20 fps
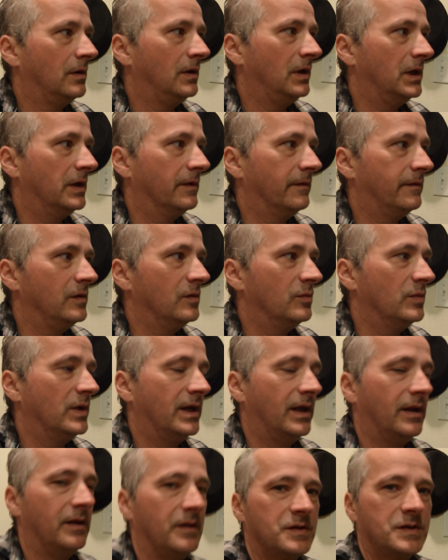in a few
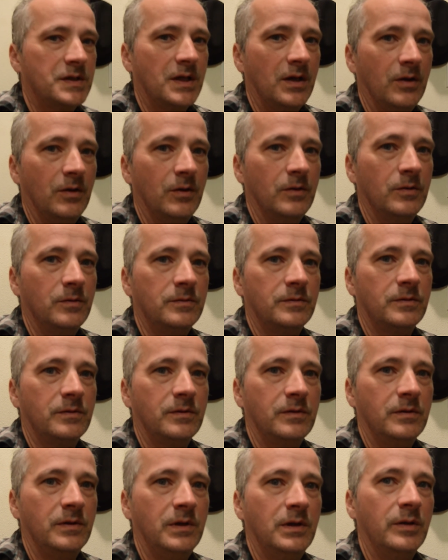minutes, so
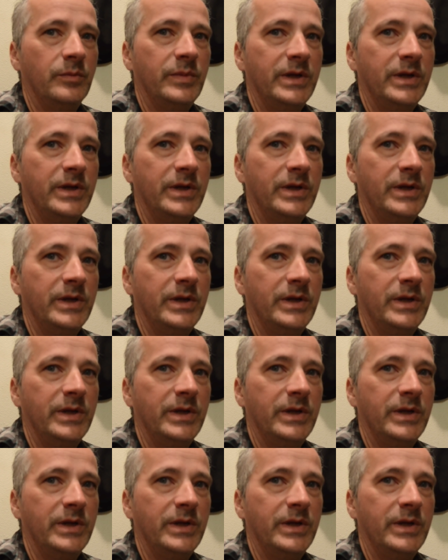it'll